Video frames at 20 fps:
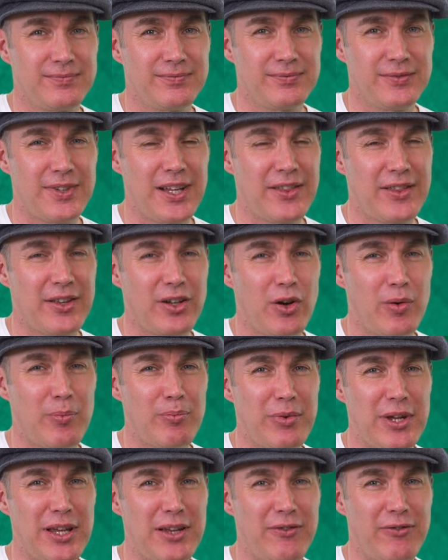Nothing on
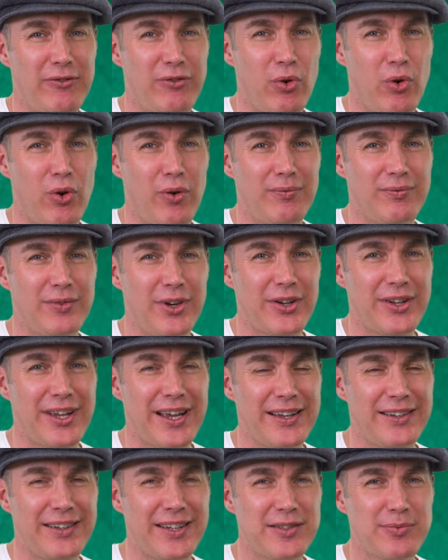beat four.
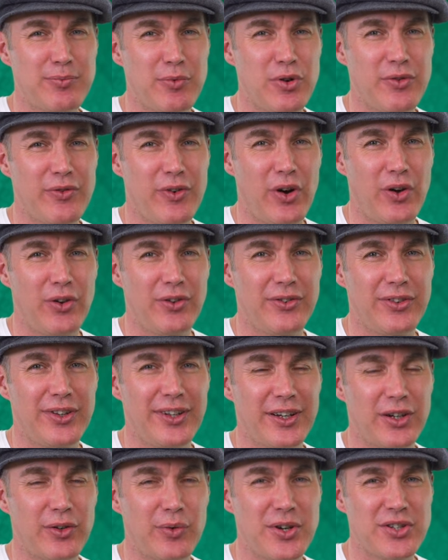Okay, let's move on
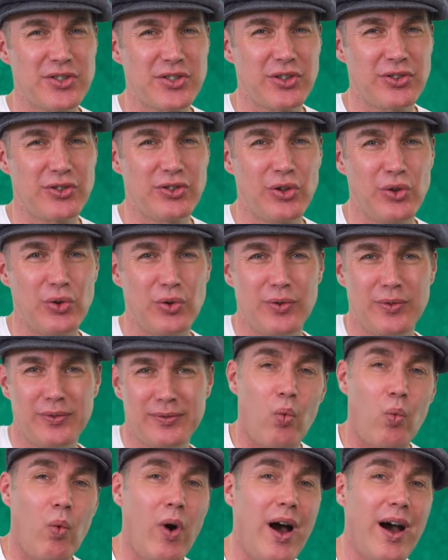to question two.
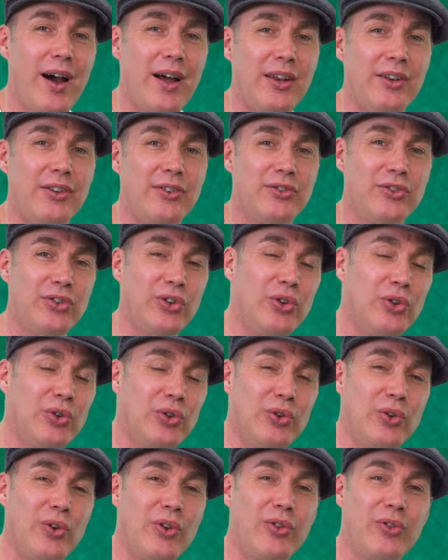One,
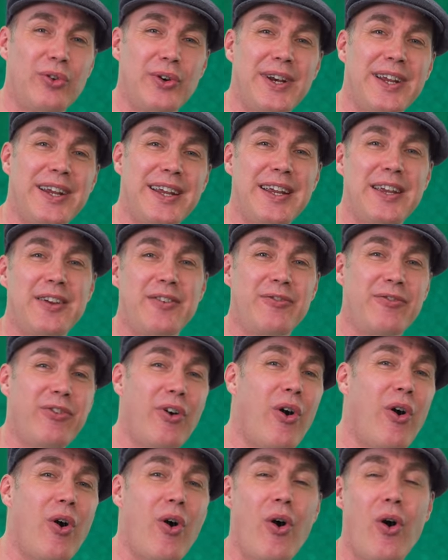two, three,
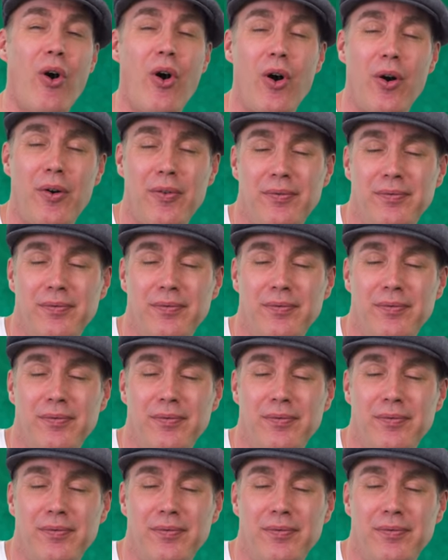four.